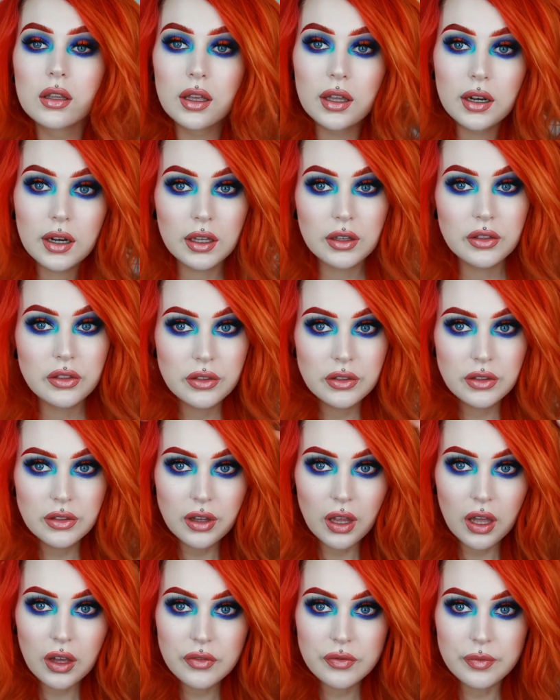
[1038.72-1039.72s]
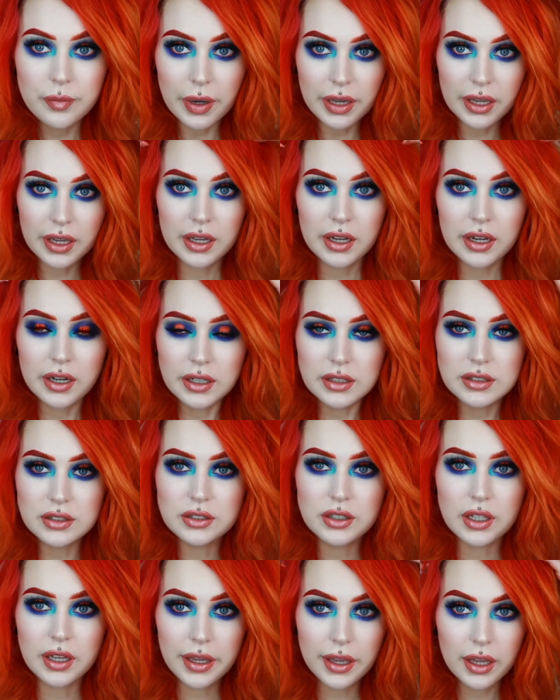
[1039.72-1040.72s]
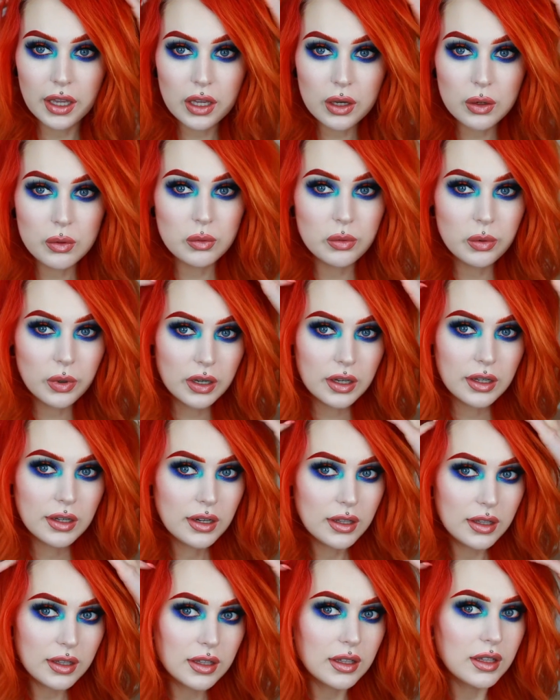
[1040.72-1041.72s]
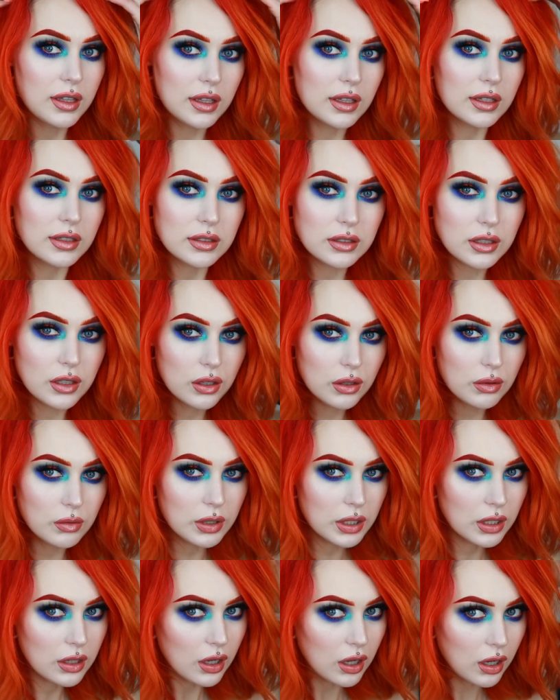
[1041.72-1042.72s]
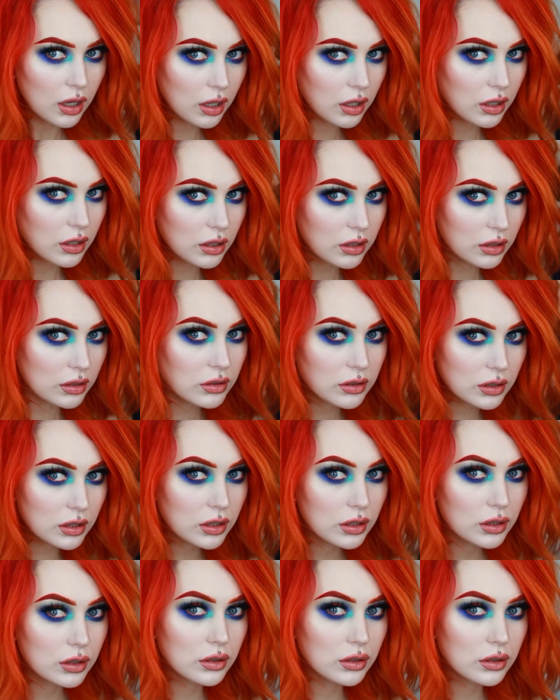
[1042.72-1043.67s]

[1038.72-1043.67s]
And I love my hair today. What is going on?